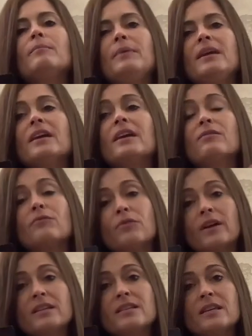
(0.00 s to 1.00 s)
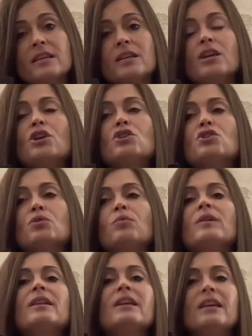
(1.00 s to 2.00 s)
be confronted, to
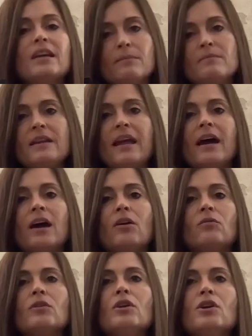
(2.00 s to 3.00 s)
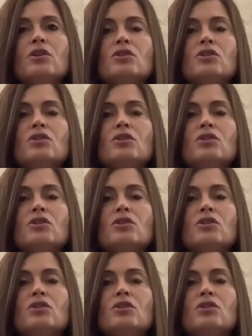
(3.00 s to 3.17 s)
really come down,